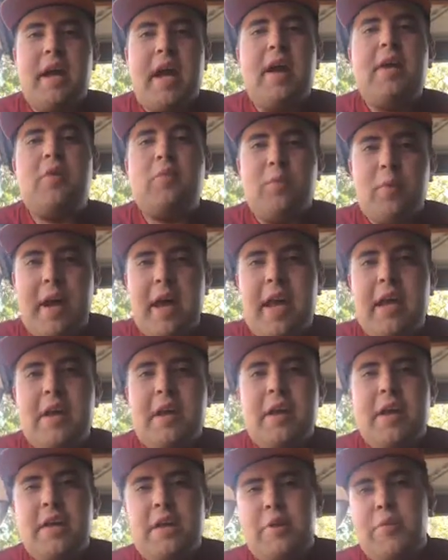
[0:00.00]
the way
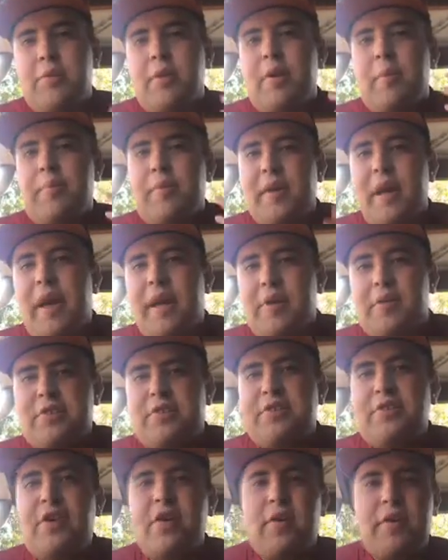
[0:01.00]
you want to play your
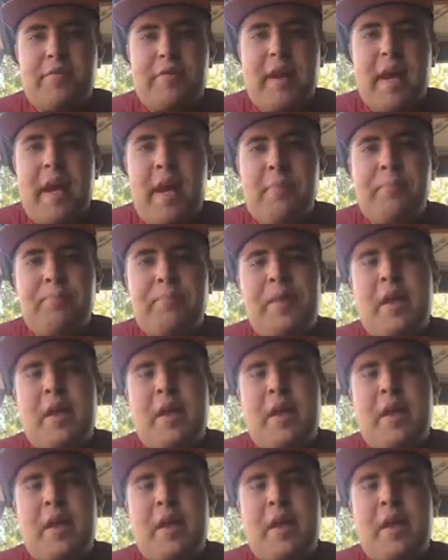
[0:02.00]
style of game.